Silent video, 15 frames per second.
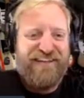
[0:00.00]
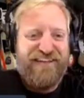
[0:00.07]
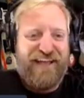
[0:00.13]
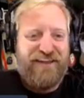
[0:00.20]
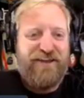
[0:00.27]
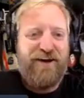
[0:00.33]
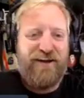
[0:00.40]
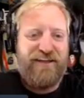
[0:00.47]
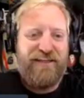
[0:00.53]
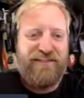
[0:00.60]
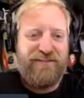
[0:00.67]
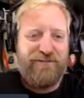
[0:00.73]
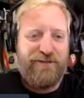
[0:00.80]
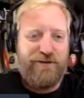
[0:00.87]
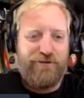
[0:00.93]
And you got to
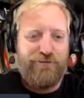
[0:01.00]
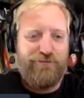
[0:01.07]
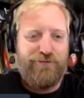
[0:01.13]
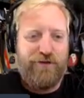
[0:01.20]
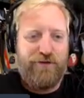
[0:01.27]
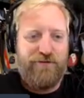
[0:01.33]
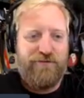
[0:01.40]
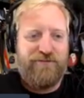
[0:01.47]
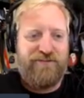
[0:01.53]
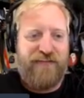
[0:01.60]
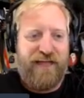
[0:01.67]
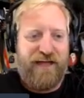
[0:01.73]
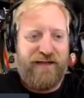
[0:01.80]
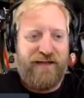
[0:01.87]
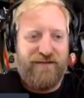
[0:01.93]
get the little foot
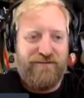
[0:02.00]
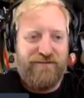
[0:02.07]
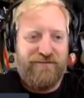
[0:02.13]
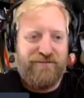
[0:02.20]
stand